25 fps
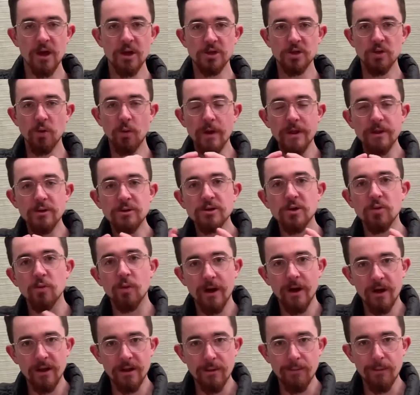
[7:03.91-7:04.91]
So when there's a
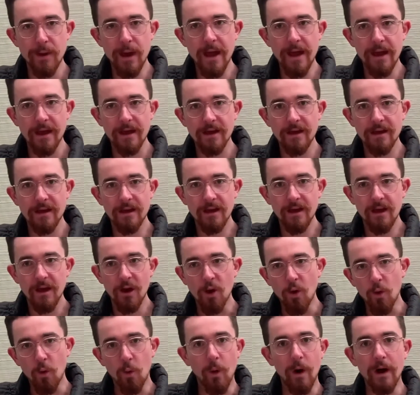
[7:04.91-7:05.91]
run on the bank,
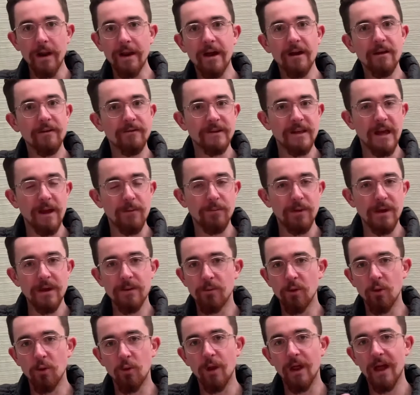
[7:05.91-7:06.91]
1 out of 10
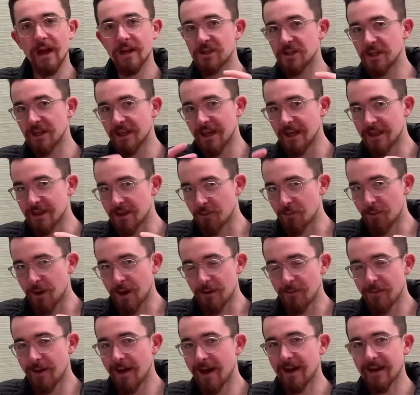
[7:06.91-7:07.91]
people will actually get their
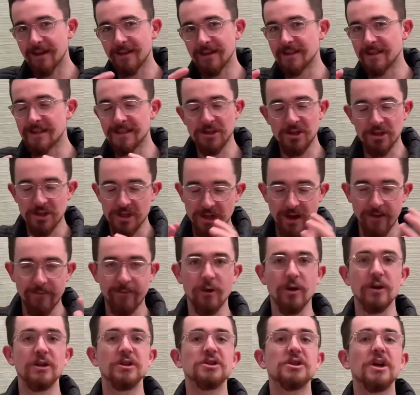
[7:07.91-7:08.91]
money back. And this is just a
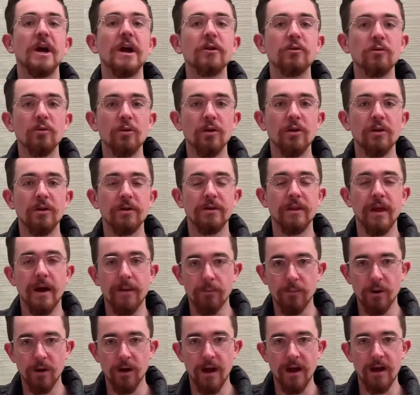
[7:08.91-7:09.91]
very general
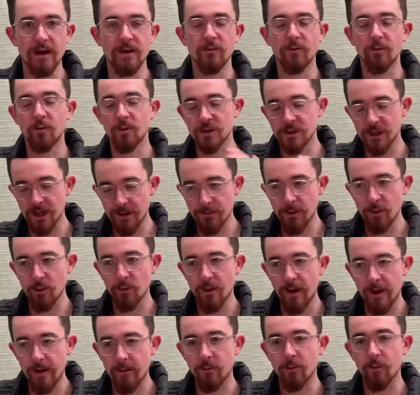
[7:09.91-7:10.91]
number. And we're talking about
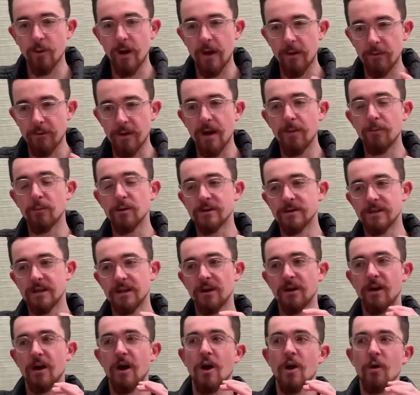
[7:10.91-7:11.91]
round numbers
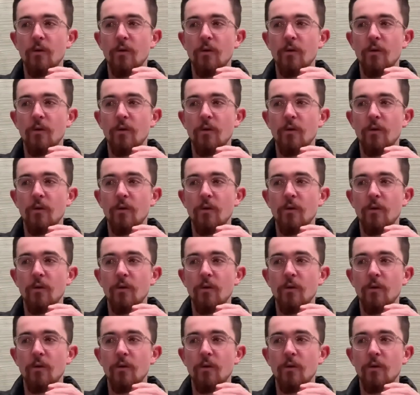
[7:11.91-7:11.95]
here.